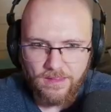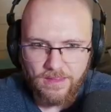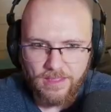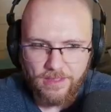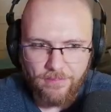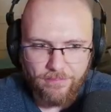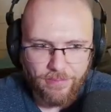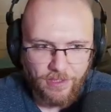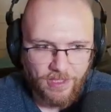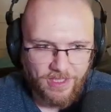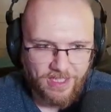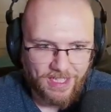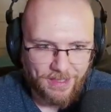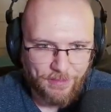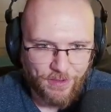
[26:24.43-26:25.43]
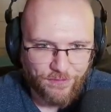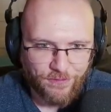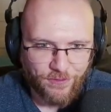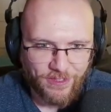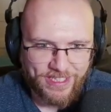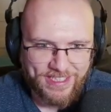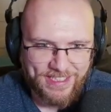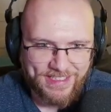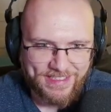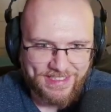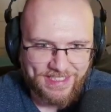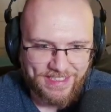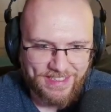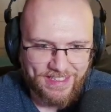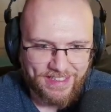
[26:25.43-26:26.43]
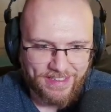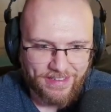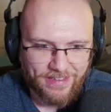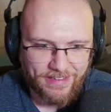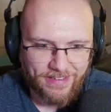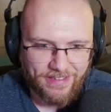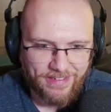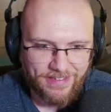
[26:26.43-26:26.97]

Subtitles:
Did it bug? I'm afraid it did.